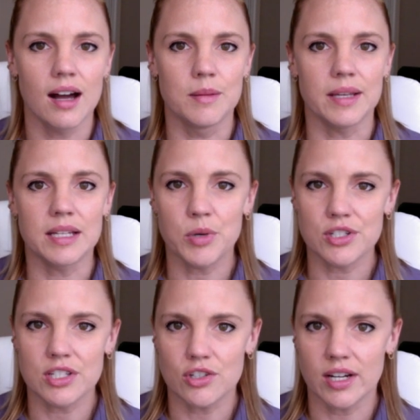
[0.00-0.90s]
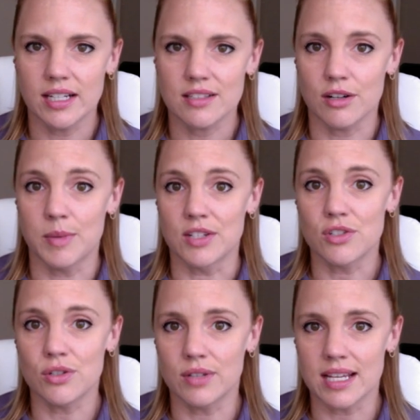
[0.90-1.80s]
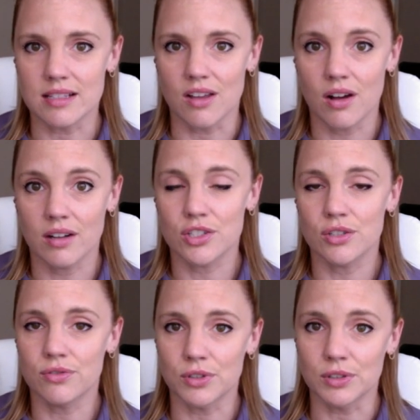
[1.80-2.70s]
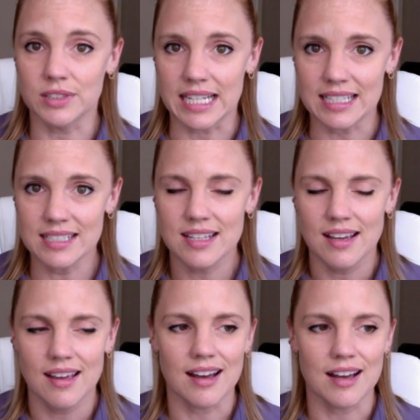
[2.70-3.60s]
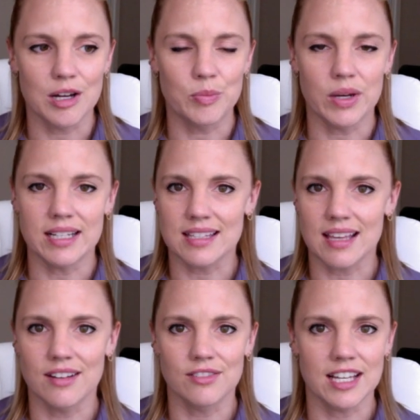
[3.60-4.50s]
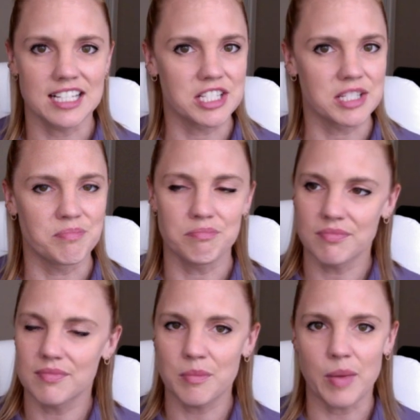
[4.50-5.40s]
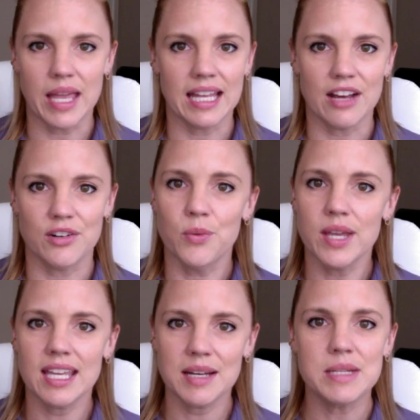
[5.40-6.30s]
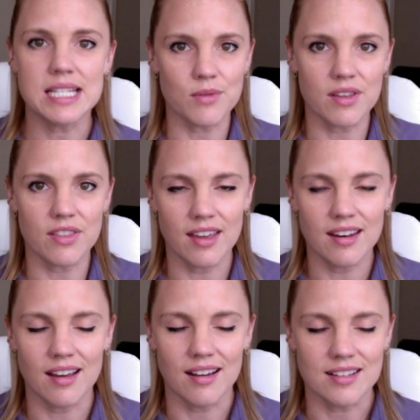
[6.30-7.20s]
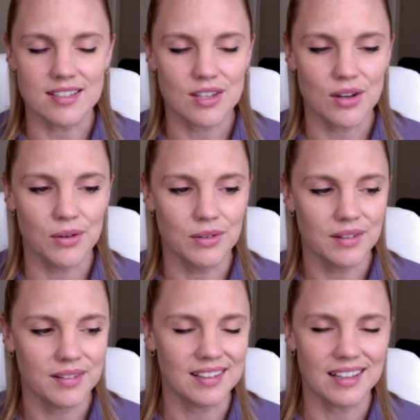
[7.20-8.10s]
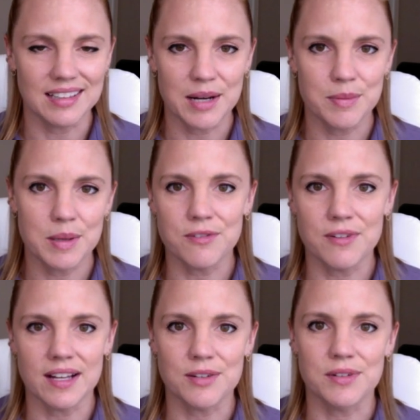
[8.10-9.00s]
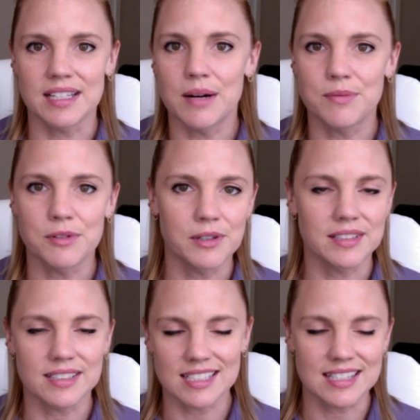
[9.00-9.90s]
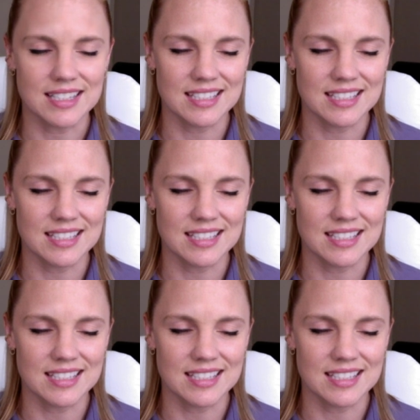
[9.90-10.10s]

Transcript: in-person trainings are about 2 days long, 2 full days, but it's kind of like just bang it out in a weekend and be done with it. So a lot of people find it really helpful. It's